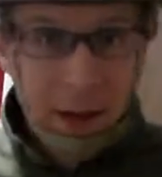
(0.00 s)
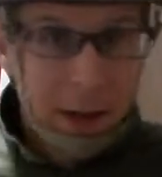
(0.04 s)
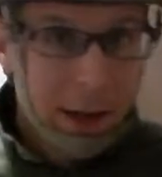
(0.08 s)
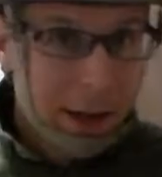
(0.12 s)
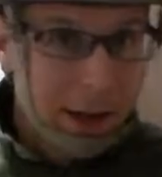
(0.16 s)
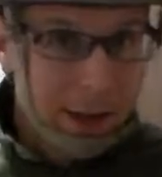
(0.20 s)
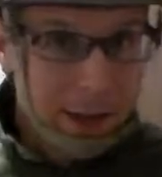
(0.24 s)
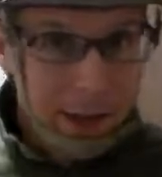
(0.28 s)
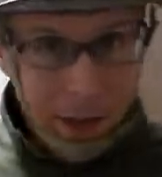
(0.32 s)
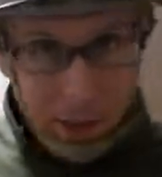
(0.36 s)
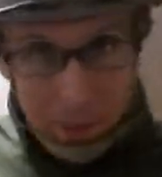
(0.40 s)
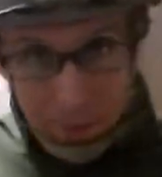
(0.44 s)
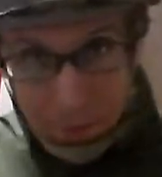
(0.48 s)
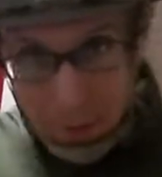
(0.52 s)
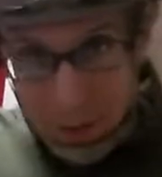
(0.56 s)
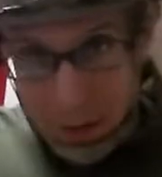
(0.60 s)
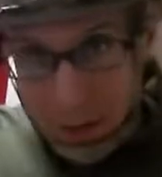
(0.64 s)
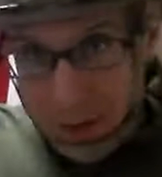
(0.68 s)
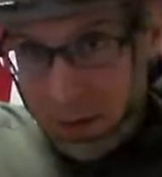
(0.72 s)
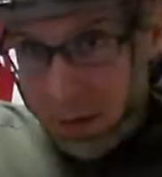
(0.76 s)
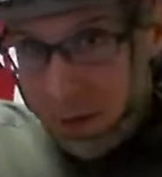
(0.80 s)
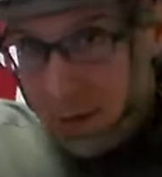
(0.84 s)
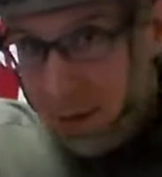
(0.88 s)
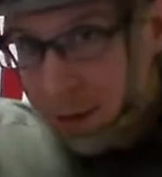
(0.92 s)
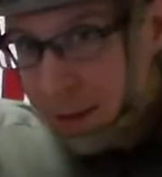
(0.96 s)
It's
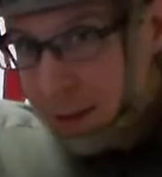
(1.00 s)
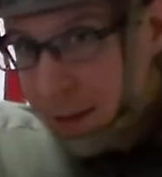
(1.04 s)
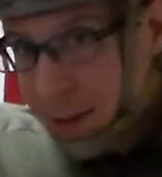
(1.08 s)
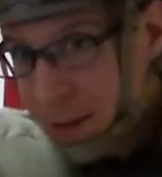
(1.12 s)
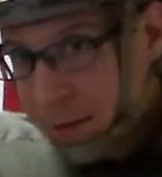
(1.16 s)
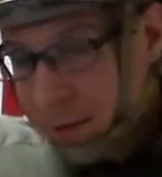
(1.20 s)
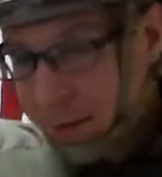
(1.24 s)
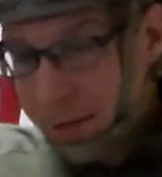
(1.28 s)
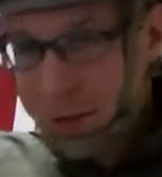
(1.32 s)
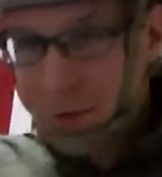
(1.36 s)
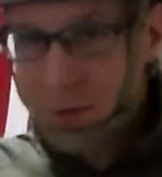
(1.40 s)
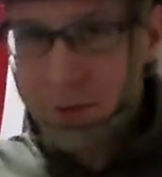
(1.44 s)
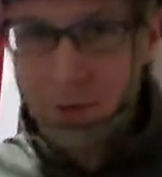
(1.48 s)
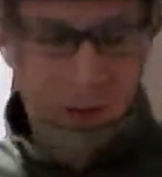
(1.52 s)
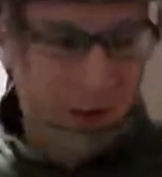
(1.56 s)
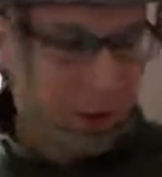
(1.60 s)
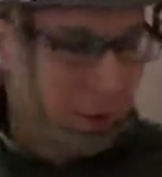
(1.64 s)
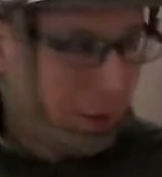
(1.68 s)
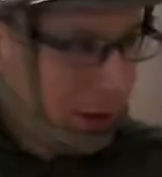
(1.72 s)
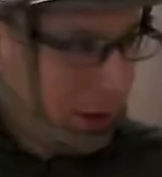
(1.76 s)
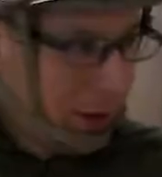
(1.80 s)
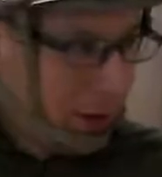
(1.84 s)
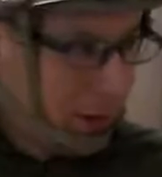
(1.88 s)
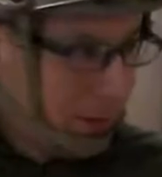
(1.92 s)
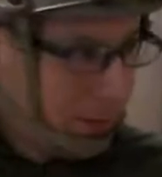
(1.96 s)
comfy, as you can see, it fits really
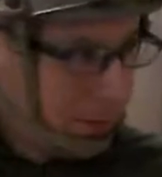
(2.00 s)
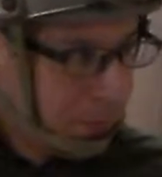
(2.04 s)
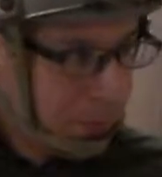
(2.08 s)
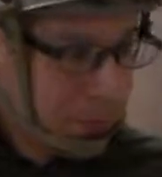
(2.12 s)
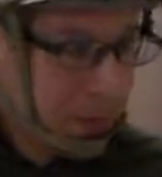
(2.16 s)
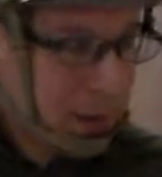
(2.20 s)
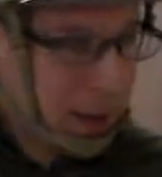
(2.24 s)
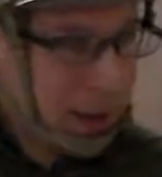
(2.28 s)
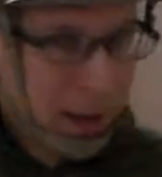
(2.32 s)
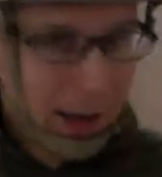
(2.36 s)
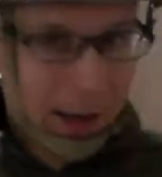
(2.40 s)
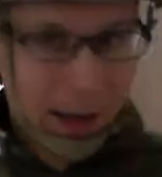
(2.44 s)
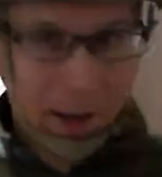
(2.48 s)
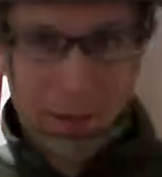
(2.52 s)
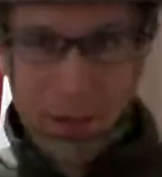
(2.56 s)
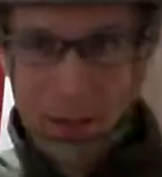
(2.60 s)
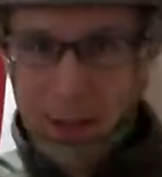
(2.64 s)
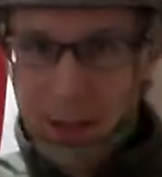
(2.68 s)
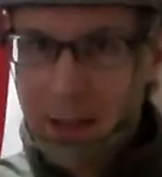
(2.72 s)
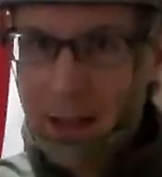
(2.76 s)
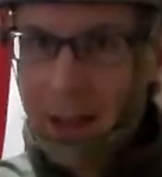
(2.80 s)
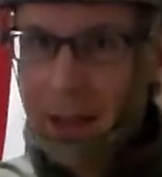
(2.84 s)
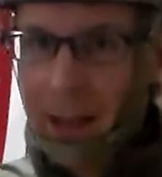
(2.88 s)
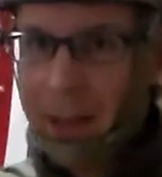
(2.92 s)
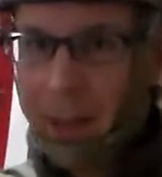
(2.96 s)
well. And with
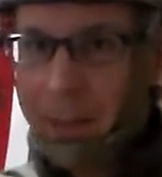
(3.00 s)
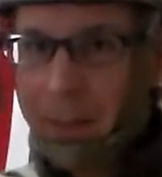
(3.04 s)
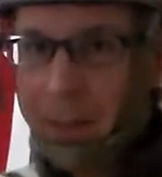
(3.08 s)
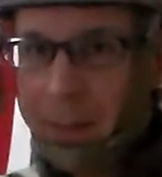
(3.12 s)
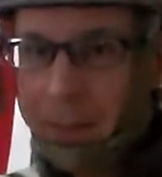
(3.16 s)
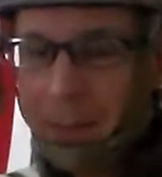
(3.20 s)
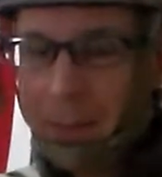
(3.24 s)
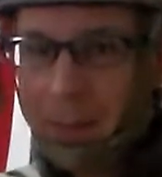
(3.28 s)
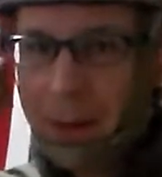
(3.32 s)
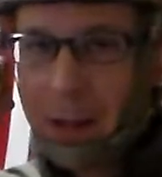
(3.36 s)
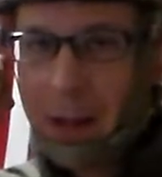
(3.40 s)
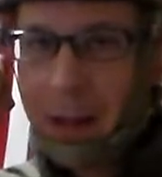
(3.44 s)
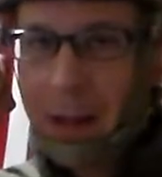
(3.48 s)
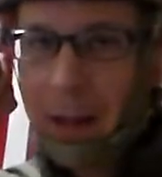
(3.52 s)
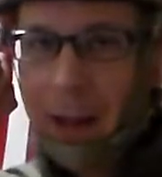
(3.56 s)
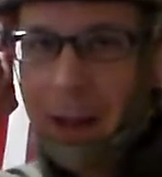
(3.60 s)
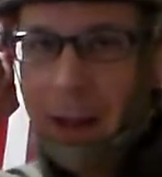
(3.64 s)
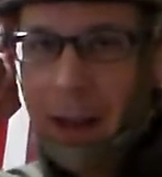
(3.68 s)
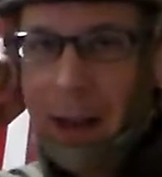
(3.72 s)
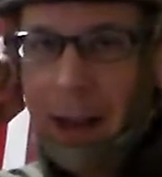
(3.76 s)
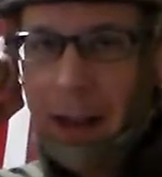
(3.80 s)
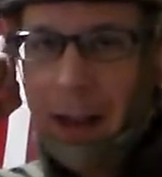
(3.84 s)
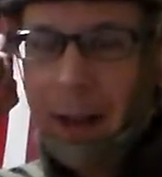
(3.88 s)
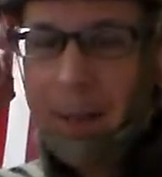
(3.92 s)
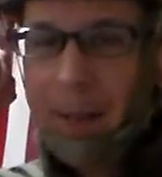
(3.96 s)
the
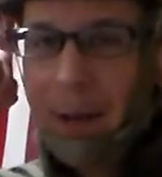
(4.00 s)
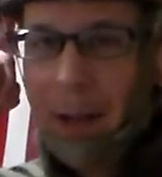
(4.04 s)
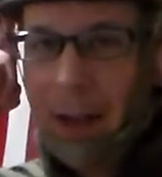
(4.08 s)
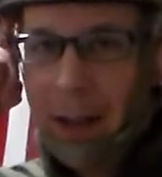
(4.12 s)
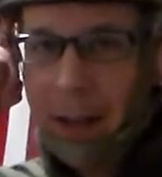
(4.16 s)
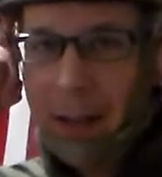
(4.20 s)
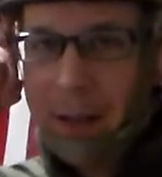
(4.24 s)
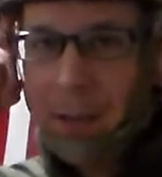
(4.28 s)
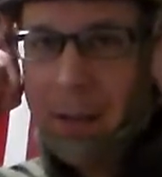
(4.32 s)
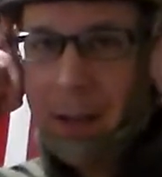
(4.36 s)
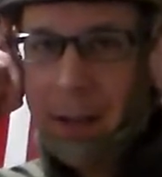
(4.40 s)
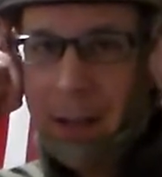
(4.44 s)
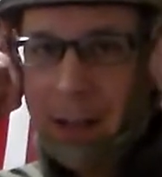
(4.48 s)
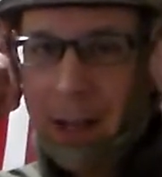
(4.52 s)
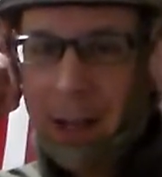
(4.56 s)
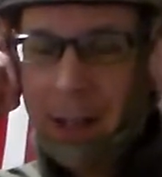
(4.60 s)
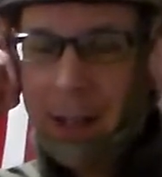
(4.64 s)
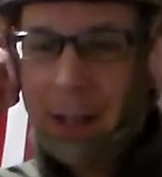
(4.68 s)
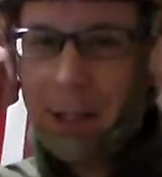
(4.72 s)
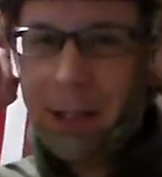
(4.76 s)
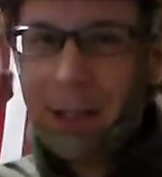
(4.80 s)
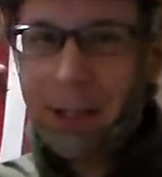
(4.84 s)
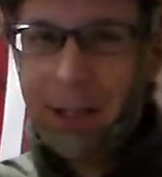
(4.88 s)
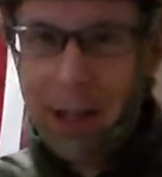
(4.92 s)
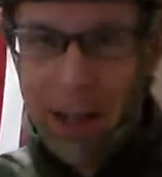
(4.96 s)
headbands being
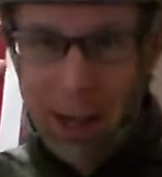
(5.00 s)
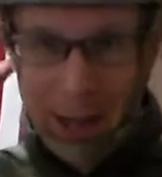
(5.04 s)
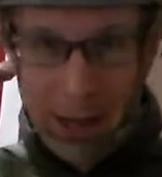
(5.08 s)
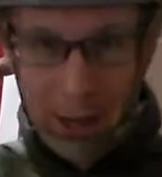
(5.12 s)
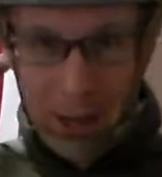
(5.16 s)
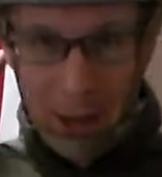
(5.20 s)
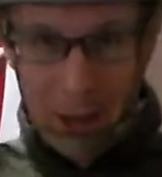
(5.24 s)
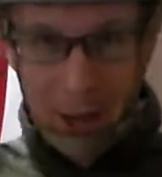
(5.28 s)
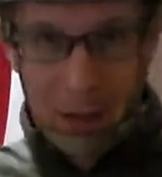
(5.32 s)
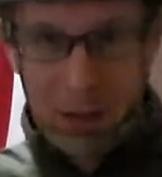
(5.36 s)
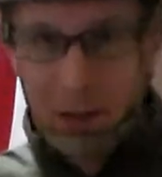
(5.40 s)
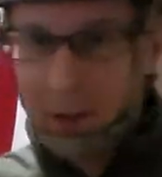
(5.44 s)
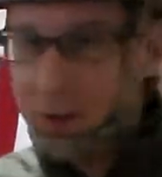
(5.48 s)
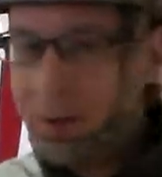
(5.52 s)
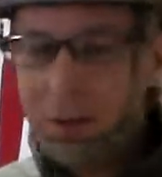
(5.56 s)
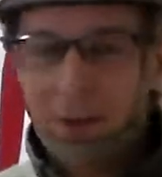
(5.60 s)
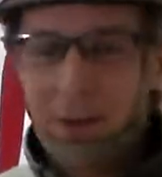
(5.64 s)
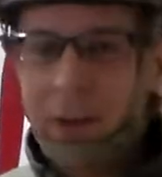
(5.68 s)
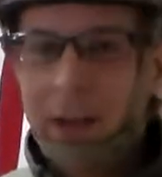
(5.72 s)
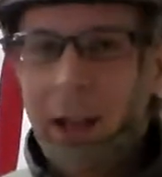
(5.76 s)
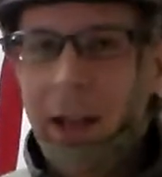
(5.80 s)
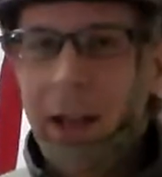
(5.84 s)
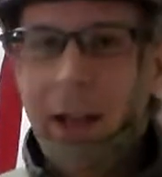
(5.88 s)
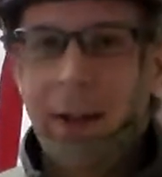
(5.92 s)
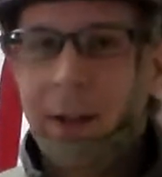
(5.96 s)
nice and attached,
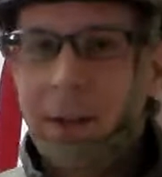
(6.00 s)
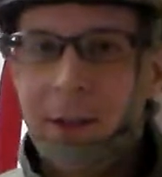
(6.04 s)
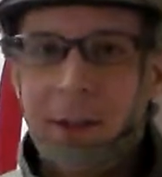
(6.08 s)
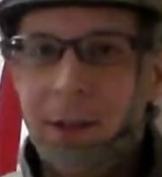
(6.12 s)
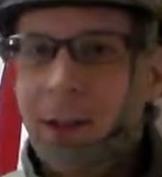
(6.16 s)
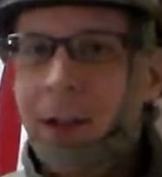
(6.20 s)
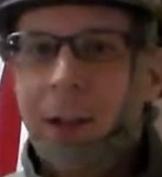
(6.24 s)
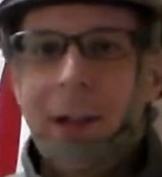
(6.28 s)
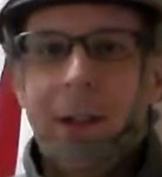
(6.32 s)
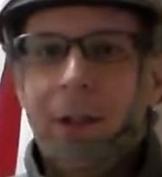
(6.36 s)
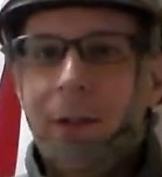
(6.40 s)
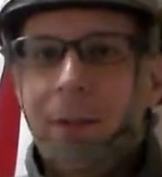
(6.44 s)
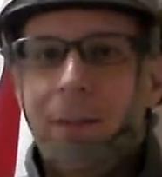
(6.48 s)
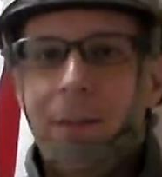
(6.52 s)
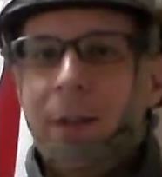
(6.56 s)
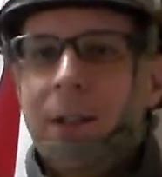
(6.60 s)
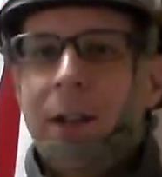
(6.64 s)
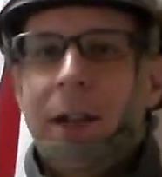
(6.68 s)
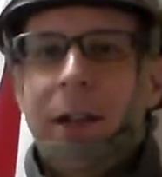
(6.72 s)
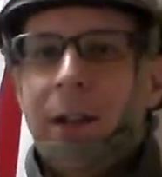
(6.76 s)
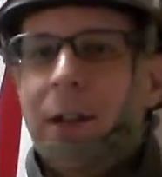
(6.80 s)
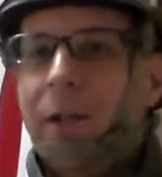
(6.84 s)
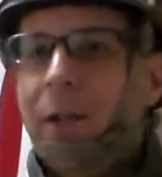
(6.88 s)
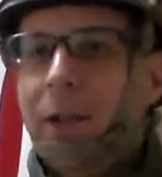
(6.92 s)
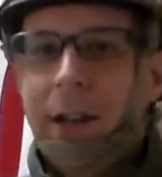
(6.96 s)
yeah, it's
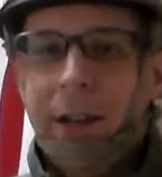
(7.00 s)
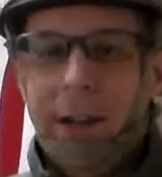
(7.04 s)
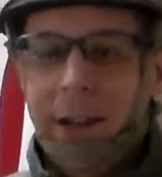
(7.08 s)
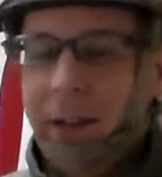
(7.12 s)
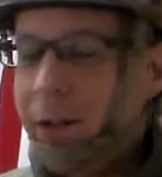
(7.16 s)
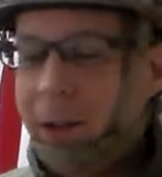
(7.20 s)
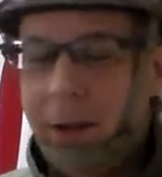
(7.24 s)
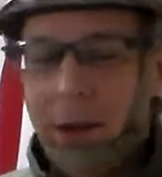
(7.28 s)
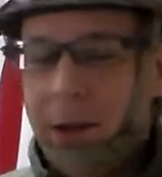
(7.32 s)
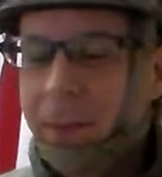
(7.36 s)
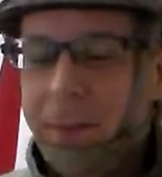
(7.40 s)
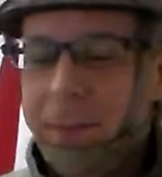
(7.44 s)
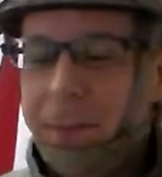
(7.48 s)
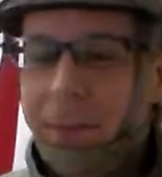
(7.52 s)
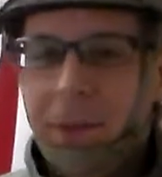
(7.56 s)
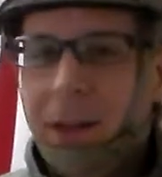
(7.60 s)
not going anywhere.